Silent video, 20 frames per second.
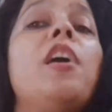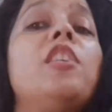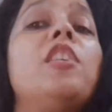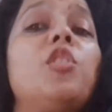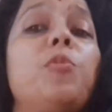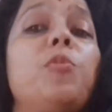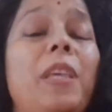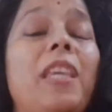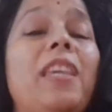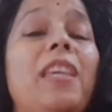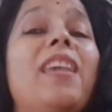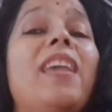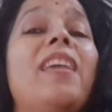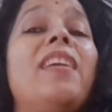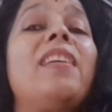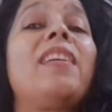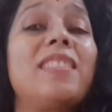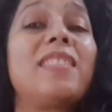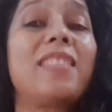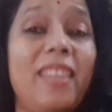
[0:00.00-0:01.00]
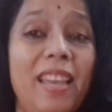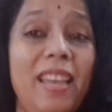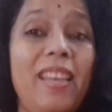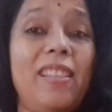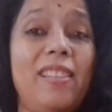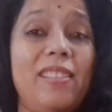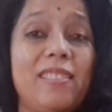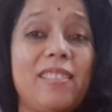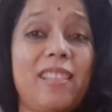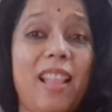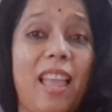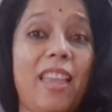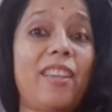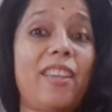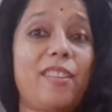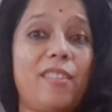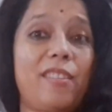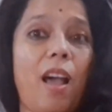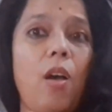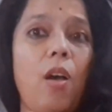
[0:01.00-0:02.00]
speaking skills like
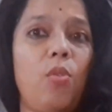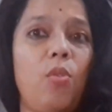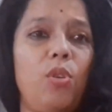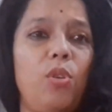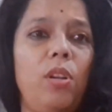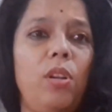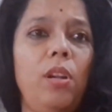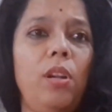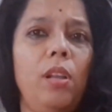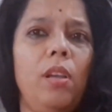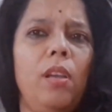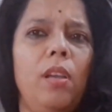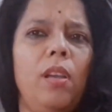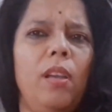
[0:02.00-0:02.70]
Rahul.